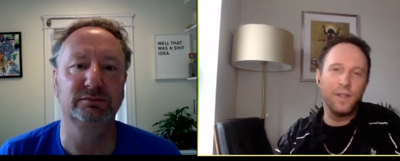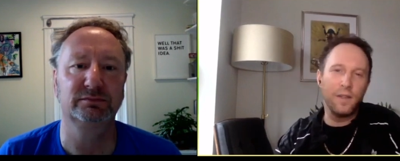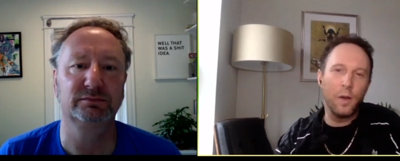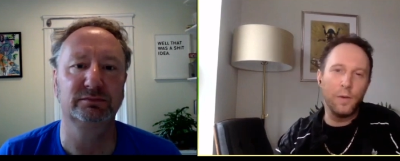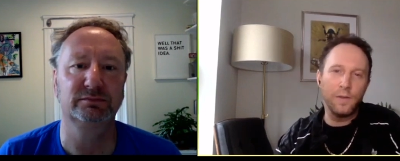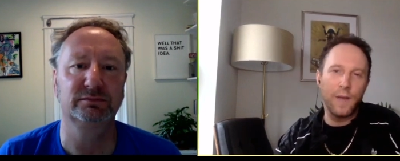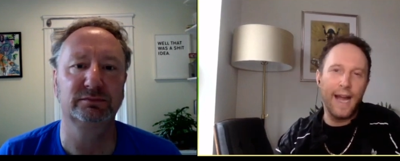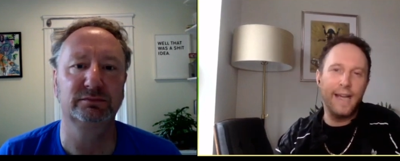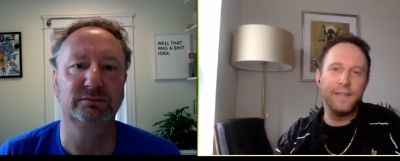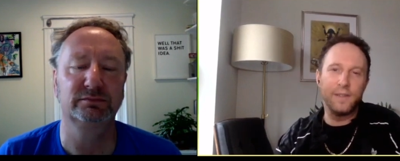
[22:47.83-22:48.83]
Speaker 1: go
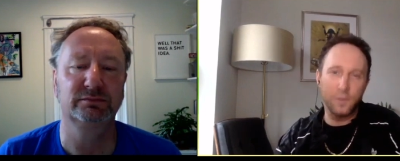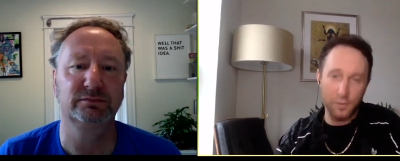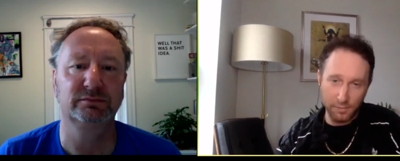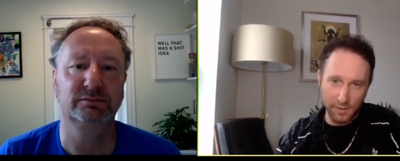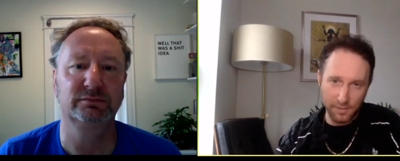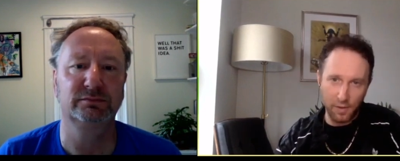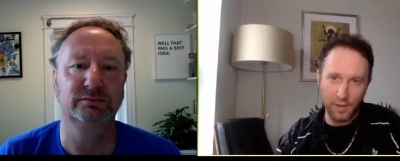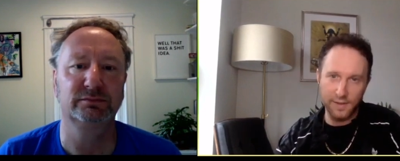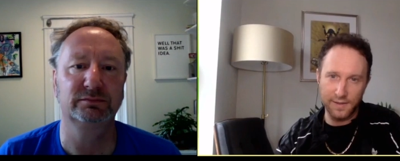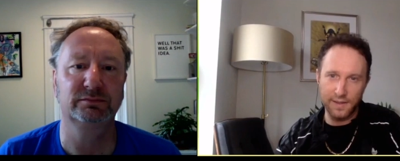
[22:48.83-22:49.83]
as extremely far
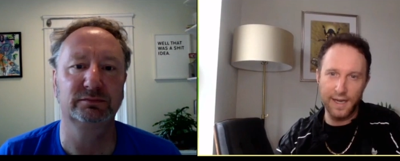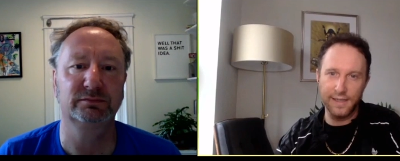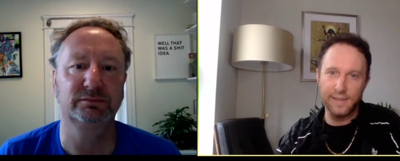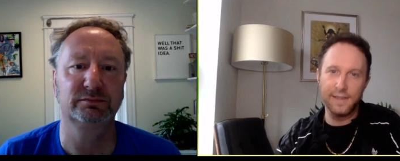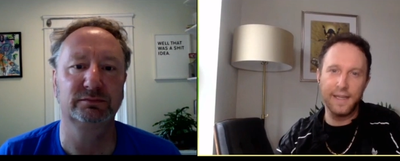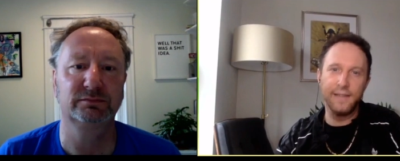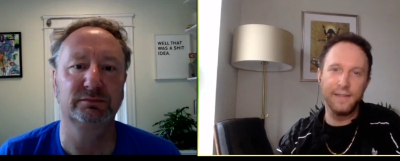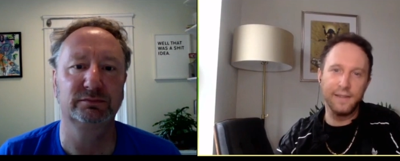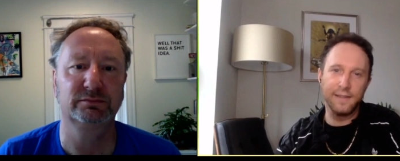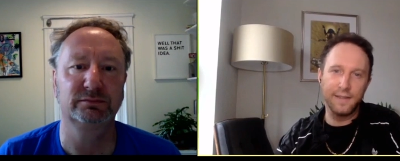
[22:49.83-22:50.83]
as the United States
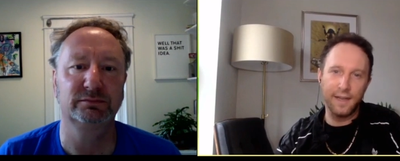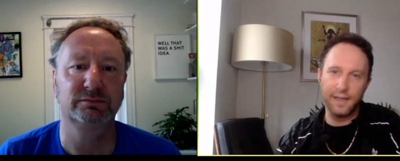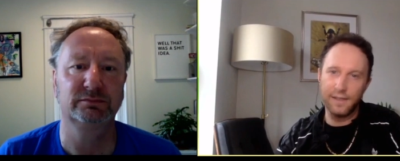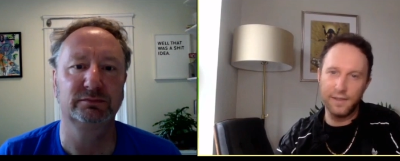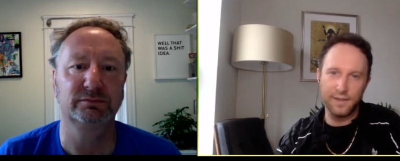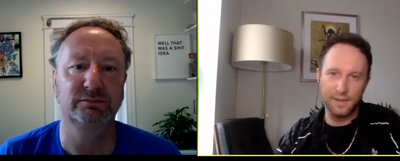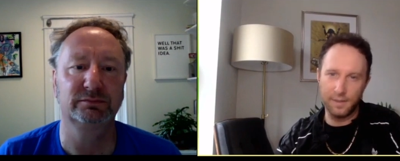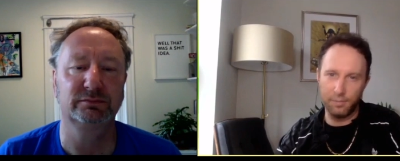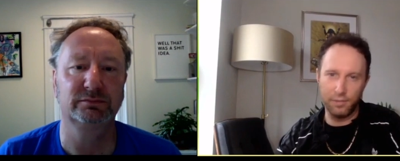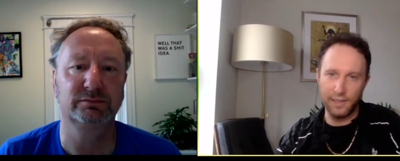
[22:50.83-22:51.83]
in this kind of just
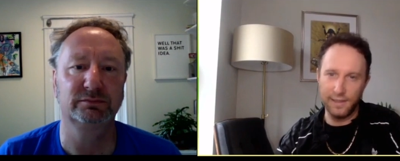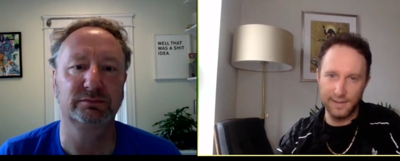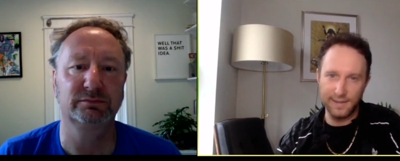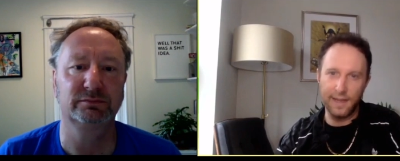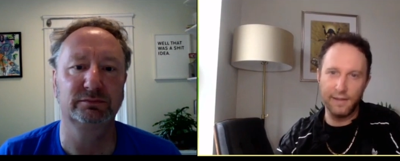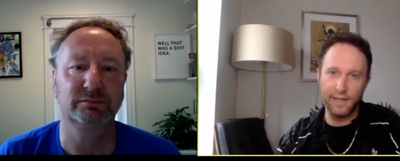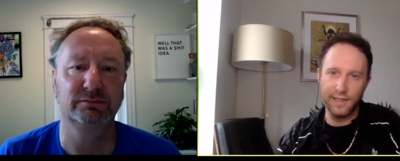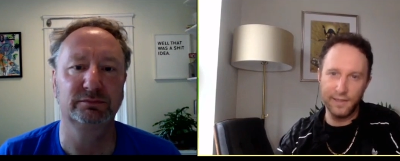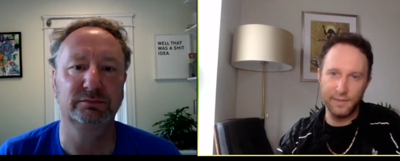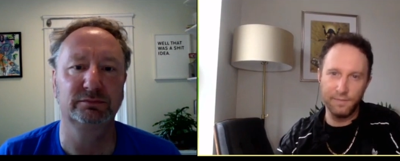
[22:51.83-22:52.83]
complete
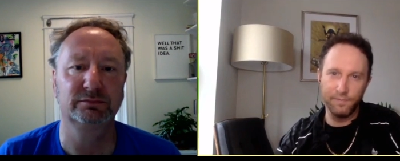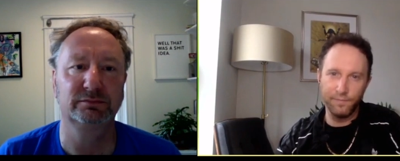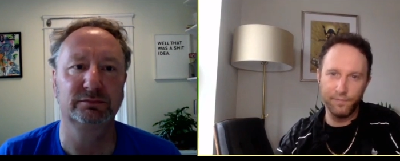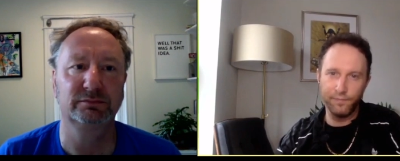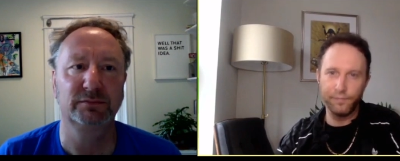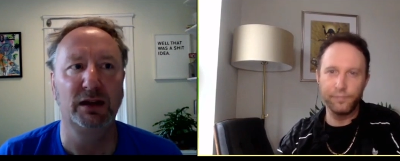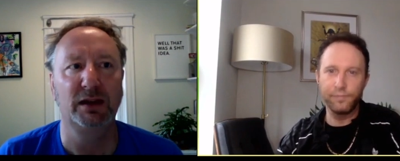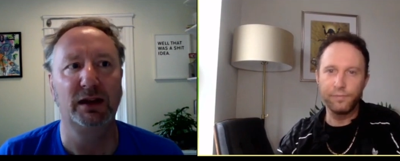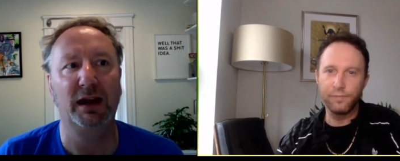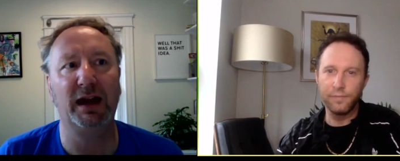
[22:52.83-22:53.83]
consolidation?
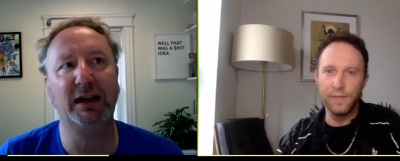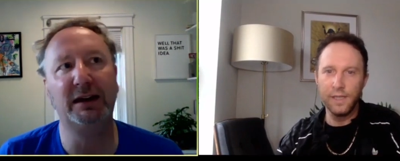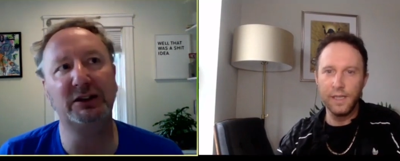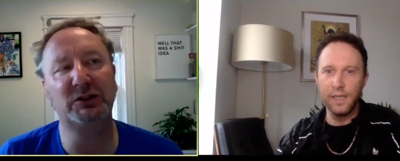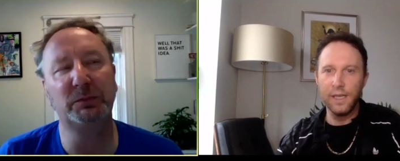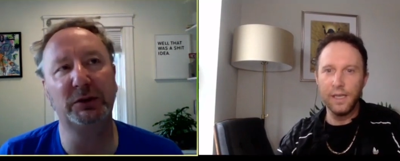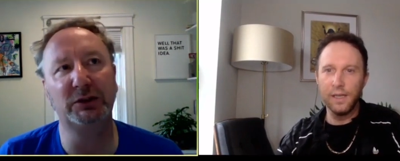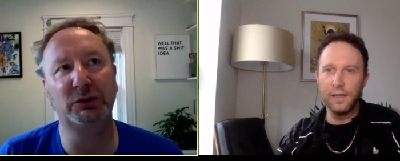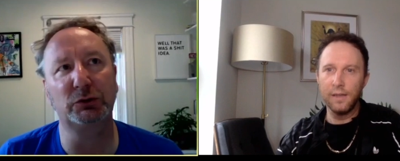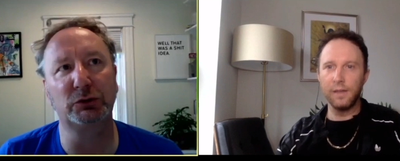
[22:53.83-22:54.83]
Speaker 2: It is, but
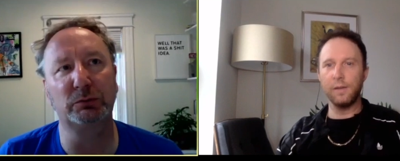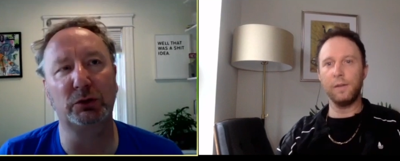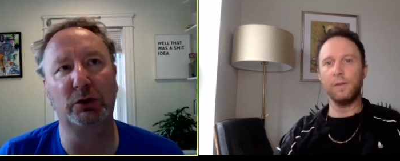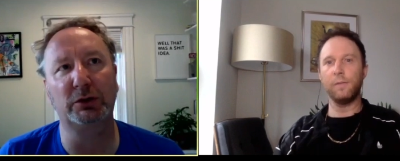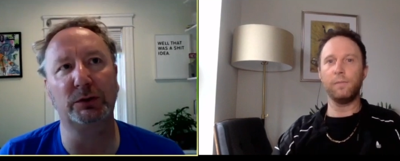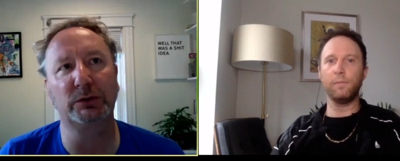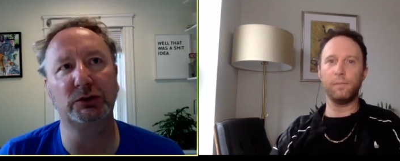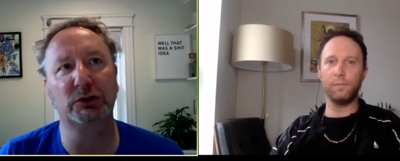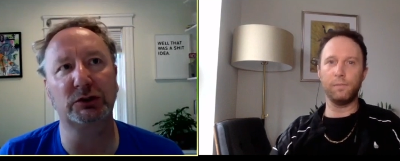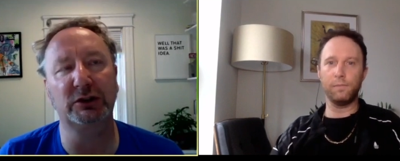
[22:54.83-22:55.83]
it's also broader than
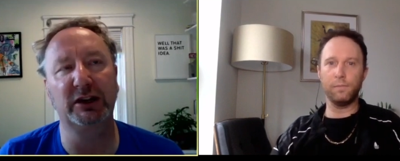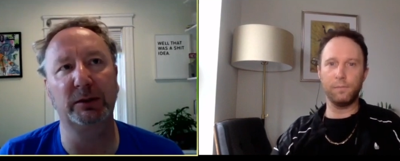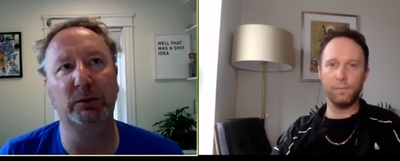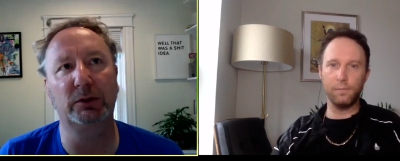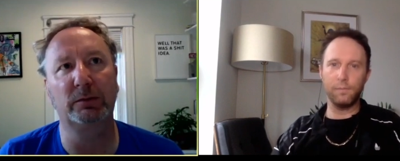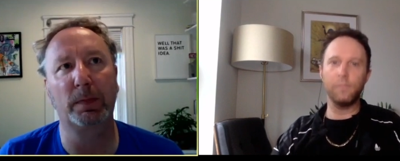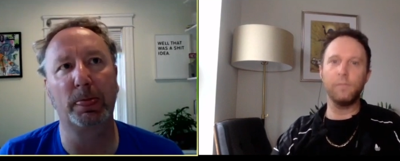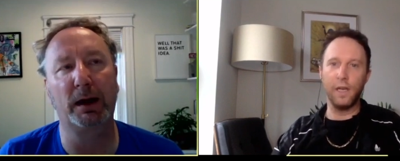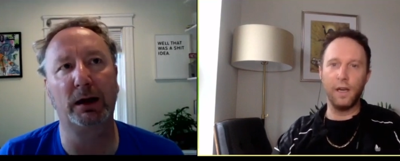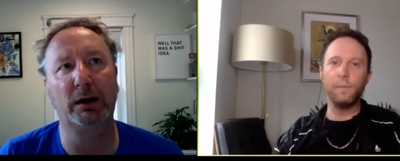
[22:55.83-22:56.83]
just labor.
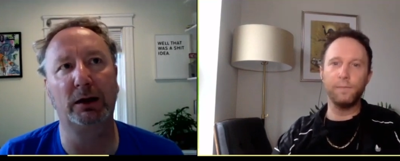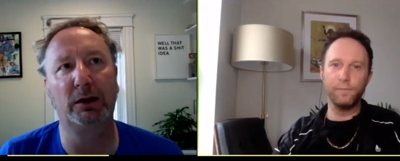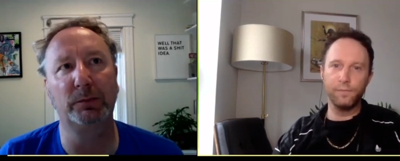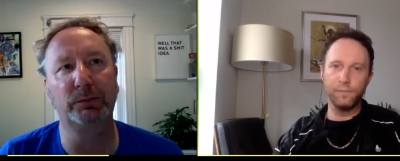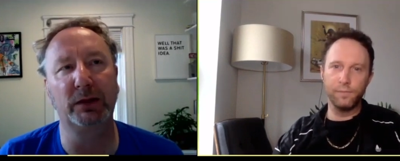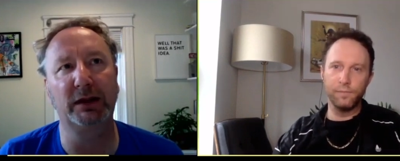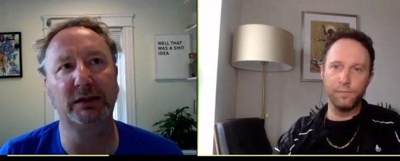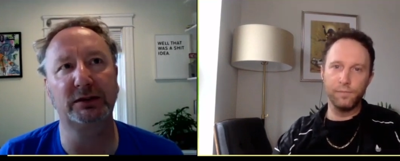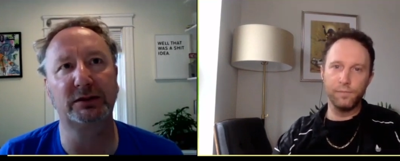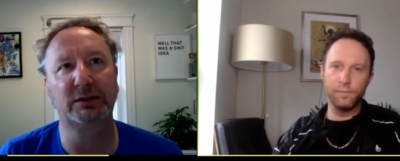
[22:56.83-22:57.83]
Yeah. Um,
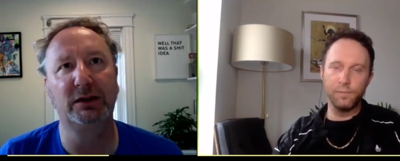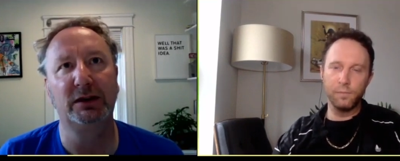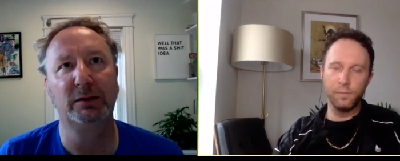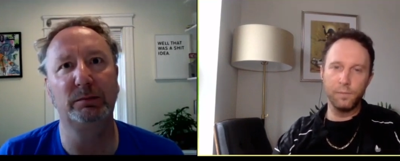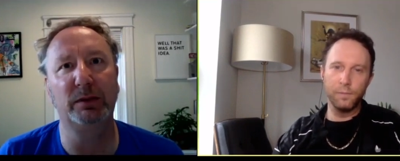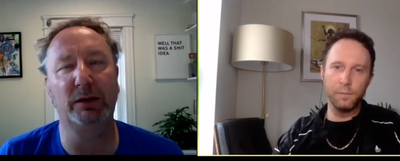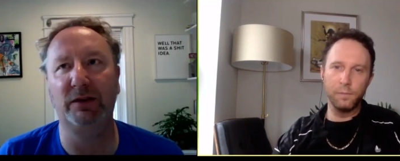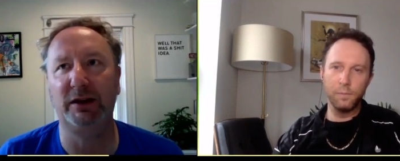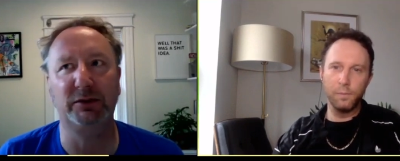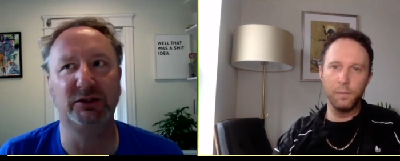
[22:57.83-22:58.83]
it's a
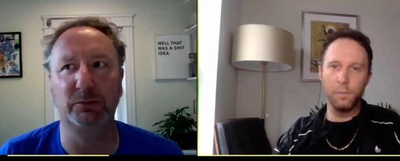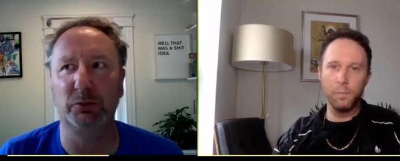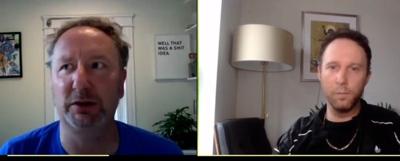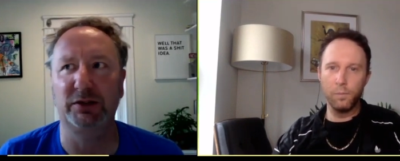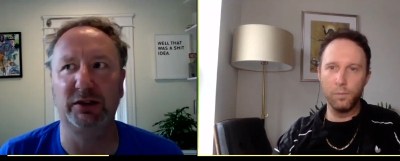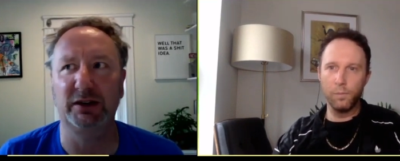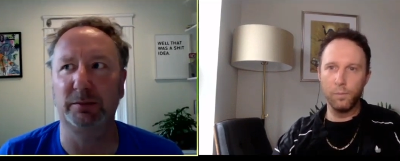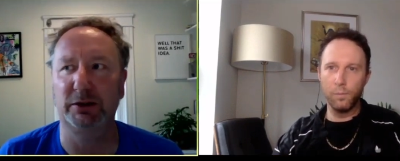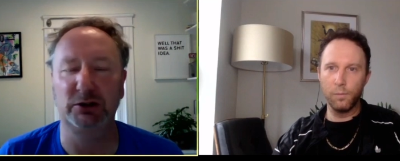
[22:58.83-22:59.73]
very simple way to think about it